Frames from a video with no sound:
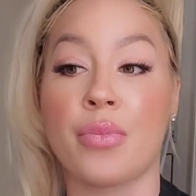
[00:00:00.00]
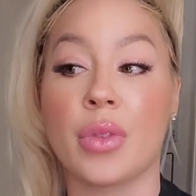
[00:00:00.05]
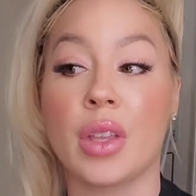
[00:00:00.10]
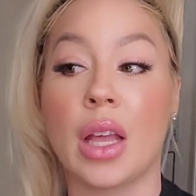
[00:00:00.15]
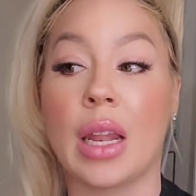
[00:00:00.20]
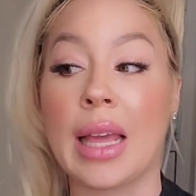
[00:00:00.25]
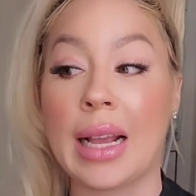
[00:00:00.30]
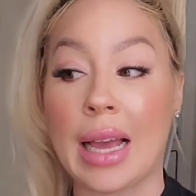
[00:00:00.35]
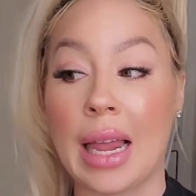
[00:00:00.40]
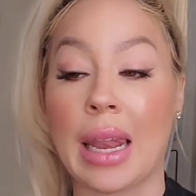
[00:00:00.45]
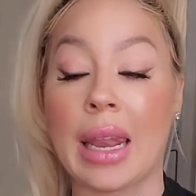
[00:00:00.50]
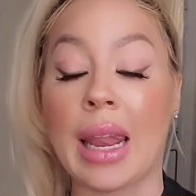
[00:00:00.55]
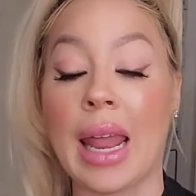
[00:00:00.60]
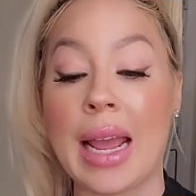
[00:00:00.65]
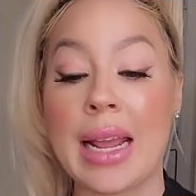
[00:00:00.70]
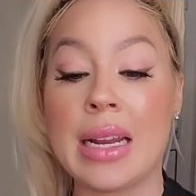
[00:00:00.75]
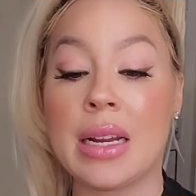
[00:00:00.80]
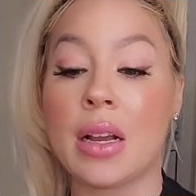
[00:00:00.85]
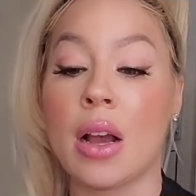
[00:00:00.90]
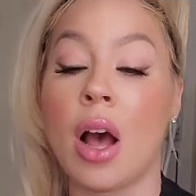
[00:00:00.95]
like a
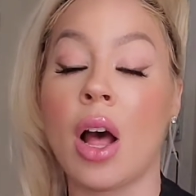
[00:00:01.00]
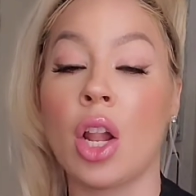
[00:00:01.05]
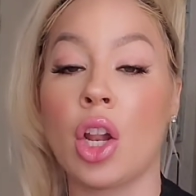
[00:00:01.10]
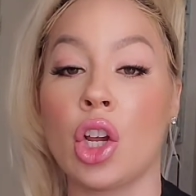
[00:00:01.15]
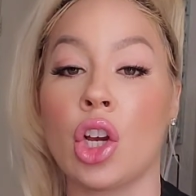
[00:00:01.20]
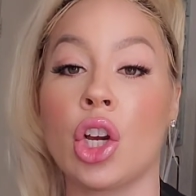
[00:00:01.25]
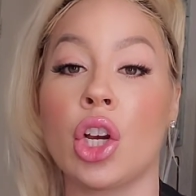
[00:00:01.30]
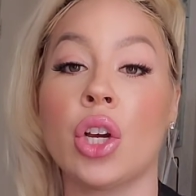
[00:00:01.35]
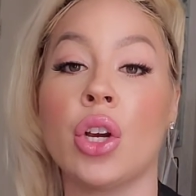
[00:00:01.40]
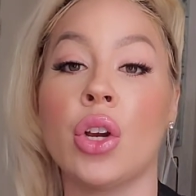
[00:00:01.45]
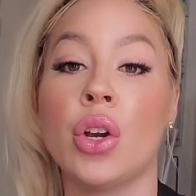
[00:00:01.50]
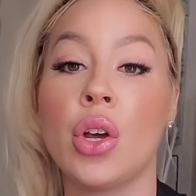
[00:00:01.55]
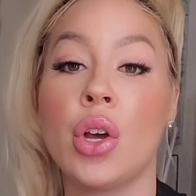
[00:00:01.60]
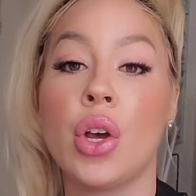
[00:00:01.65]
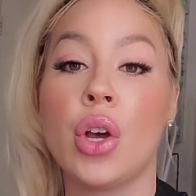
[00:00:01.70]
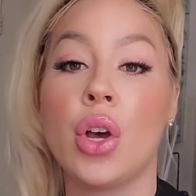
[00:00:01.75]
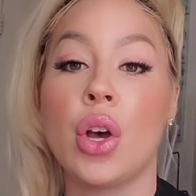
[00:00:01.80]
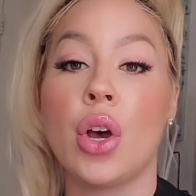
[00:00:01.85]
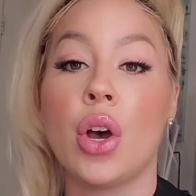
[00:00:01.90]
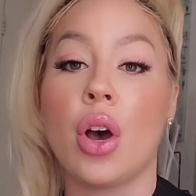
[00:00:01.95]
light color
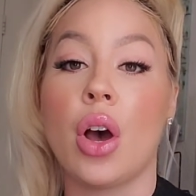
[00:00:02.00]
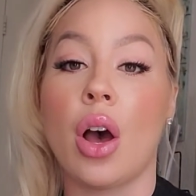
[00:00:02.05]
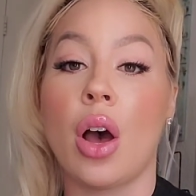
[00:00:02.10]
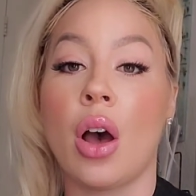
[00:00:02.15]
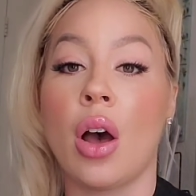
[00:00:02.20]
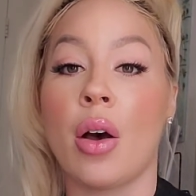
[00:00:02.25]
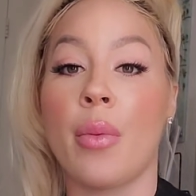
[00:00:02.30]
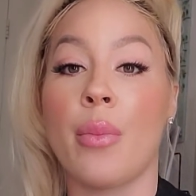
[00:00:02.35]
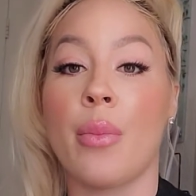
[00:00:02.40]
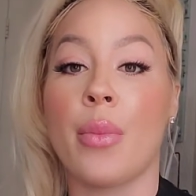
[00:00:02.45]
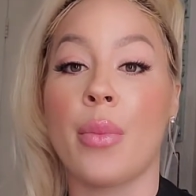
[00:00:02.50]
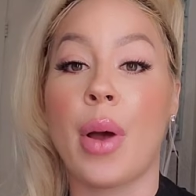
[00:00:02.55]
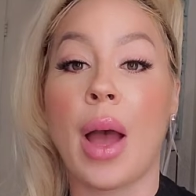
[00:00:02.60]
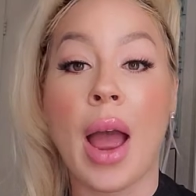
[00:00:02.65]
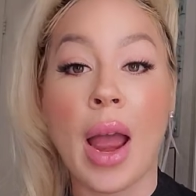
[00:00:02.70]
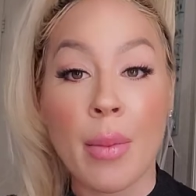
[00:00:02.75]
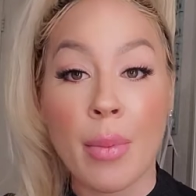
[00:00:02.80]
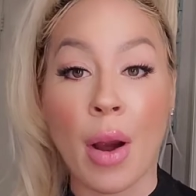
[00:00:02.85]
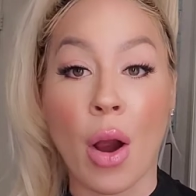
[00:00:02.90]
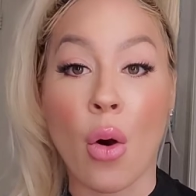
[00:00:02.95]

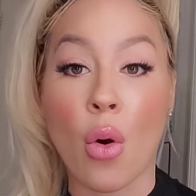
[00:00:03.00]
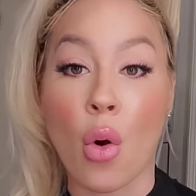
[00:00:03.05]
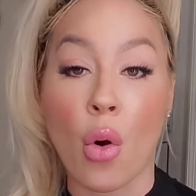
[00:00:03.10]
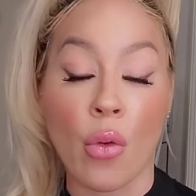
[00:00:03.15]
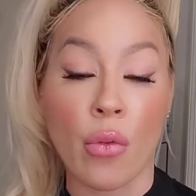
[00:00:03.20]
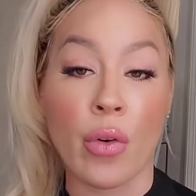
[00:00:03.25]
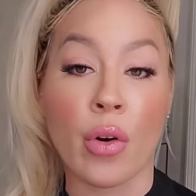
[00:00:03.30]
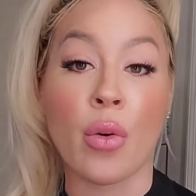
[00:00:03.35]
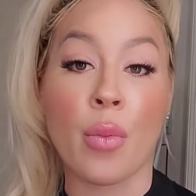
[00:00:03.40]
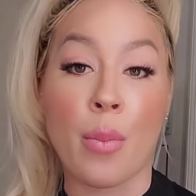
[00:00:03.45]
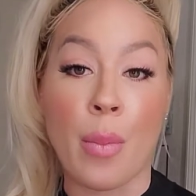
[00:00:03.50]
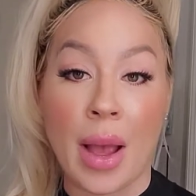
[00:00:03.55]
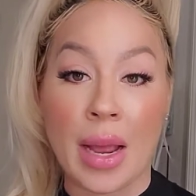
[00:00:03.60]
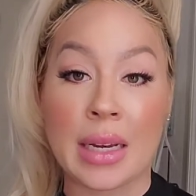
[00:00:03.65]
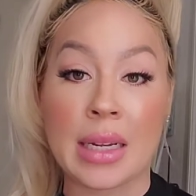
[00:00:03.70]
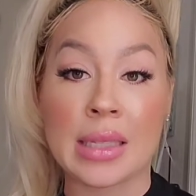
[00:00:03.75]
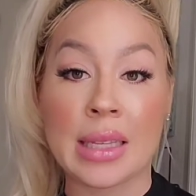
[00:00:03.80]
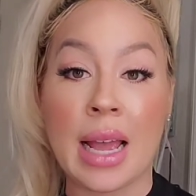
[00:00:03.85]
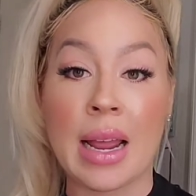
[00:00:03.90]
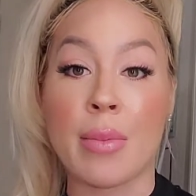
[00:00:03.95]
eyebrow over my
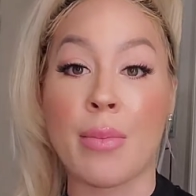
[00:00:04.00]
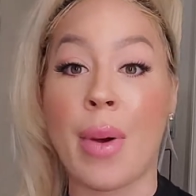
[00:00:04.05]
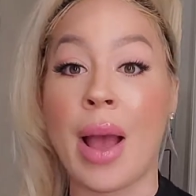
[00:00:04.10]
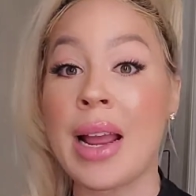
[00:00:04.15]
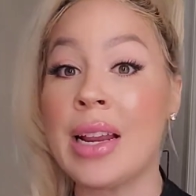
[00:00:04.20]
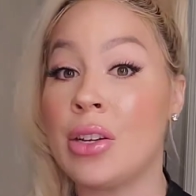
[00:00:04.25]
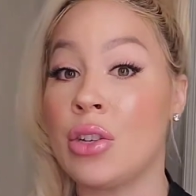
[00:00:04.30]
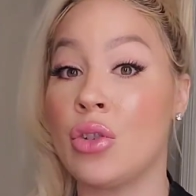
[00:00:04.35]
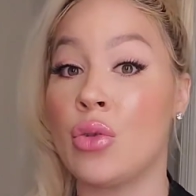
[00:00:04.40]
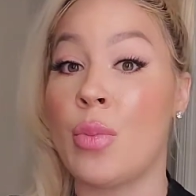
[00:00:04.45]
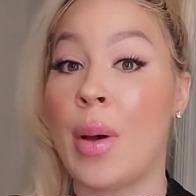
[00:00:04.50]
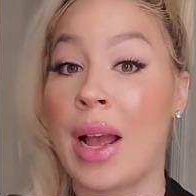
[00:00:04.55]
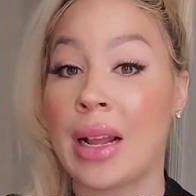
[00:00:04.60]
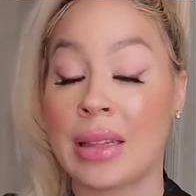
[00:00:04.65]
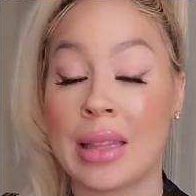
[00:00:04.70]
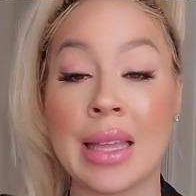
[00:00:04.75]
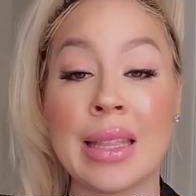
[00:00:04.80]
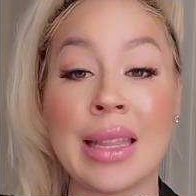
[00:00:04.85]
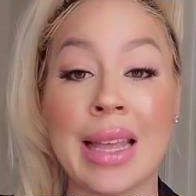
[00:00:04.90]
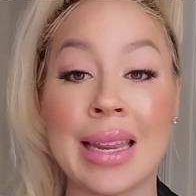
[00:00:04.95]
design? Mind you, back
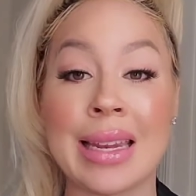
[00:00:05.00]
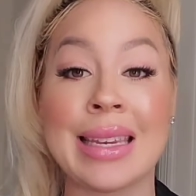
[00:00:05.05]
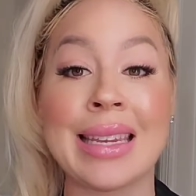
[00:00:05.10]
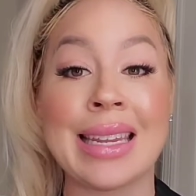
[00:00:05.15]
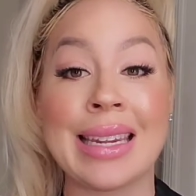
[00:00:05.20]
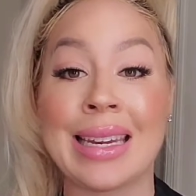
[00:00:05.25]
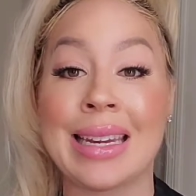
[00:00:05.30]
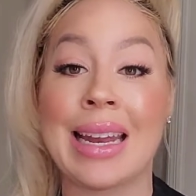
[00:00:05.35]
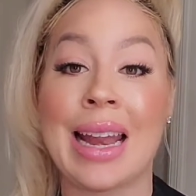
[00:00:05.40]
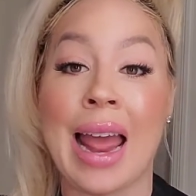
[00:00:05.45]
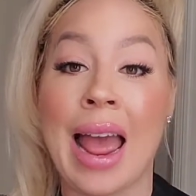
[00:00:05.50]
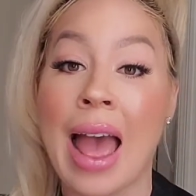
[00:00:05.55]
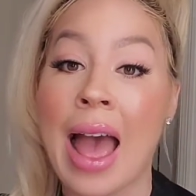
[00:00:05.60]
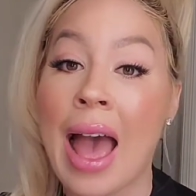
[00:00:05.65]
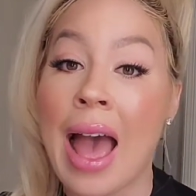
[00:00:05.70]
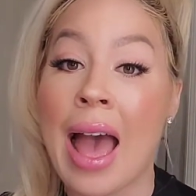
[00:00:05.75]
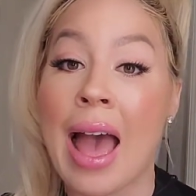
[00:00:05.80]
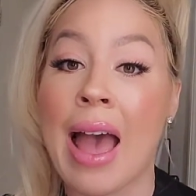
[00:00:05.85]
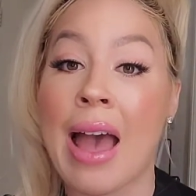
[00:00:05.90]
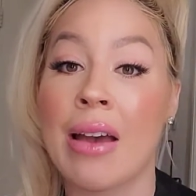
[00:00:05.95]
then they didn't
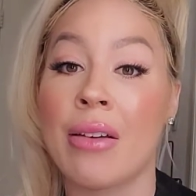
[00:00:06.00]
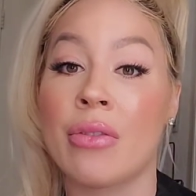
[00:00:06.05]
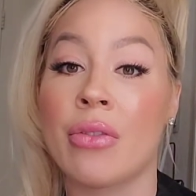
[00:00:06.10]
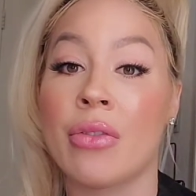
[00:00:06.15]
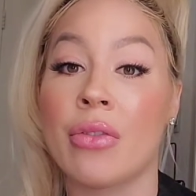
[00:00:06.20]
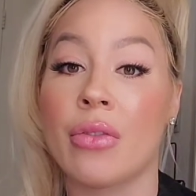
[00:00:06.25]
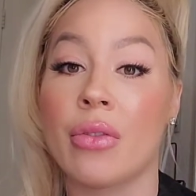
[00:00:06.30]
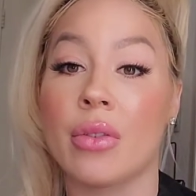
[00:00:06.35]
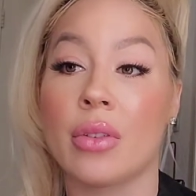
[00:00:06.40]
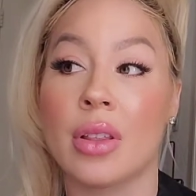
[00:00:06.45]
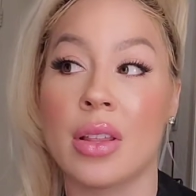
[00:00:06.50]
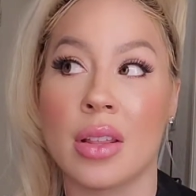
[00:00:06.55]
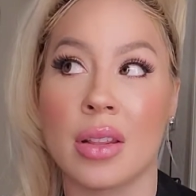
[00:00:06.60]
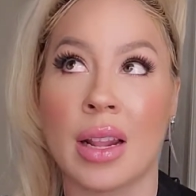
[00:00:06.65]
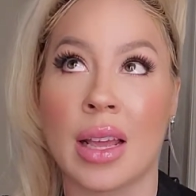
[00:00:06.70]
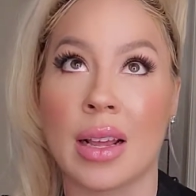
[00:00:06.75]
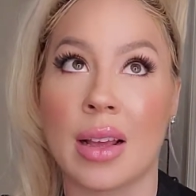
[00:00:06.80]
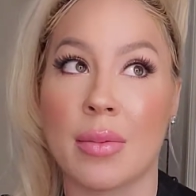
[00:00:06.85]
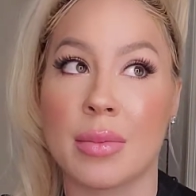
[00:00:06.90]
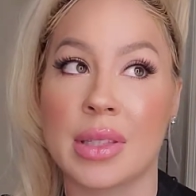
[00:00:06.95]
have,
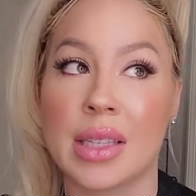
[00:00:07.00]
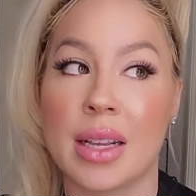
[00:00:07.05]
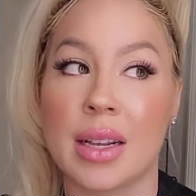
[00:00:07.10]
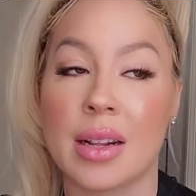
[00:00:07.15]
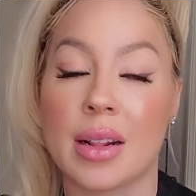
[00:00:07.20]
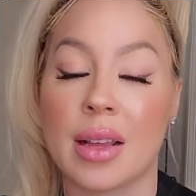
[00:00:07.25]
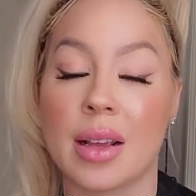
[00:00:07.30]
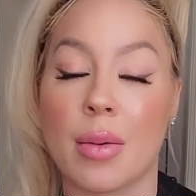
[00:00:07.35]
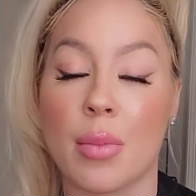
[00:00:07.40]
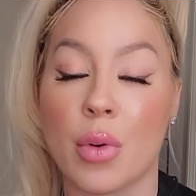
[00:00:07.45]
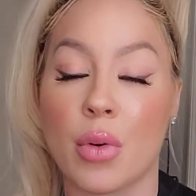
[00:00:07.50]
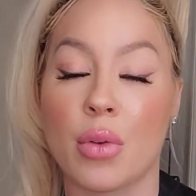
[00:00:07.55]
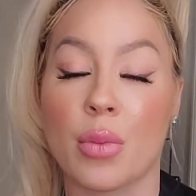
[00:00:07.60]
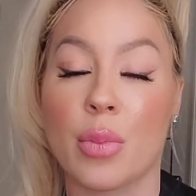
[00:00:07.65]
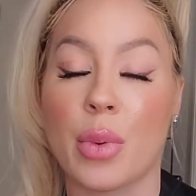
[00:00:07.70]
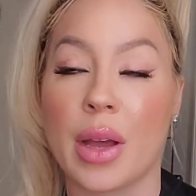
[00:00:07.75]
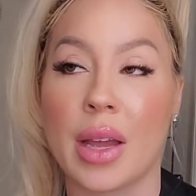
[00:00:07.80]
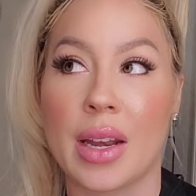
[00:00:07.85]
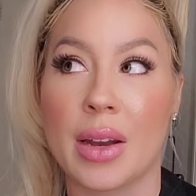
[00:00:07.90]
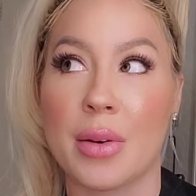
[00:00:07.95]
like I'm saying it like a monk,
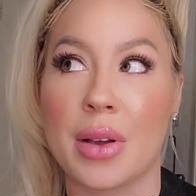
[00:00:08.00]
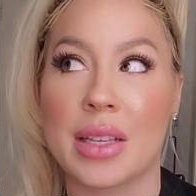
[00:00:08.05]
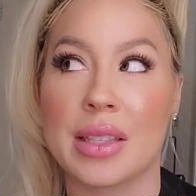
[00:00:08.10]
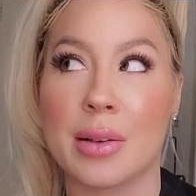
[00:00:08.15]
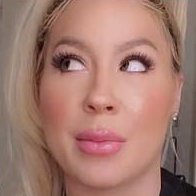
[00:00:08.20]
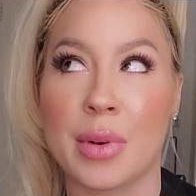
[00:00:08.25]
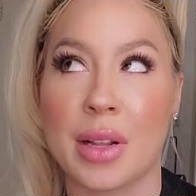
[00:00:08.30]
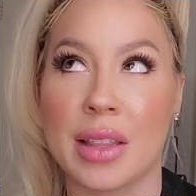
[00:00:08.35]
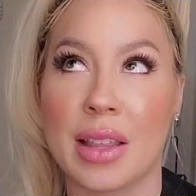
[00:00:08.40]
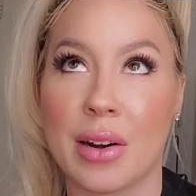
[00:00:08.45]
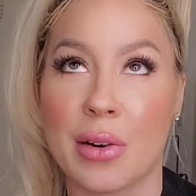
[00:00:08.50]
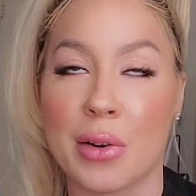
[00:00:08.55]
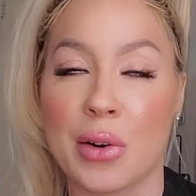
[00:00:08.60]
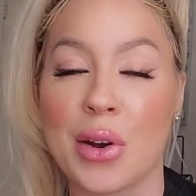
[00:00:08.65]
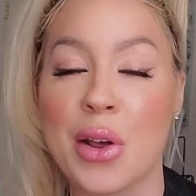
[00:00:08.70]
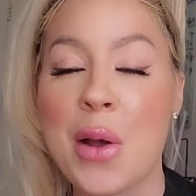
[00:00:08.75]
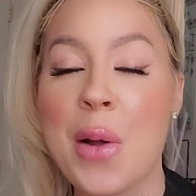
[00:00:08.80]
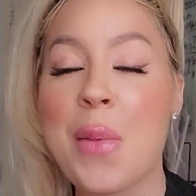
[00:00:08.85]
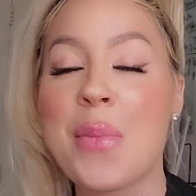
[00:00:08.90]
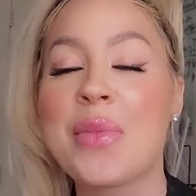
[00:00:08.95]
but anyways, I'm not that one.
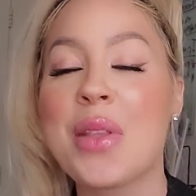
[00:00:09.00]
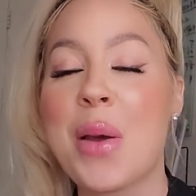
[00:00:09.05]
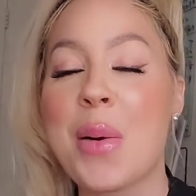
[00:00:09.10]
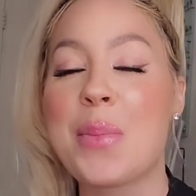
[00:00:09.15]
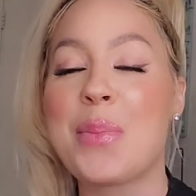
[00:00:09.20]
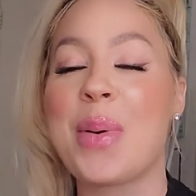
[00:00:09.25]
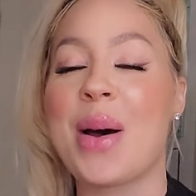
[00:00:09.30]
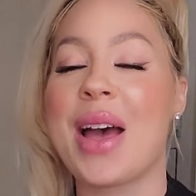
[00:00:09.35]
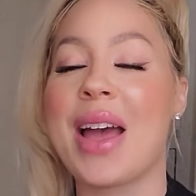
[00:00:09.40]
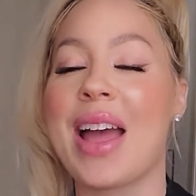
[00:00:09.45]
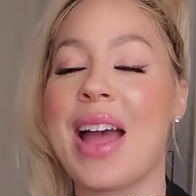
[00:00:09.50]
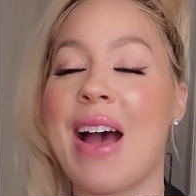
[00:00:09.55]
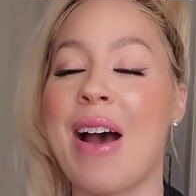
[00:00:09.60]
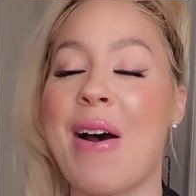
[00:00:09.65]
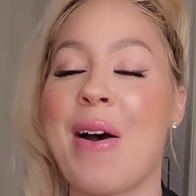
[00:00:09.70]
But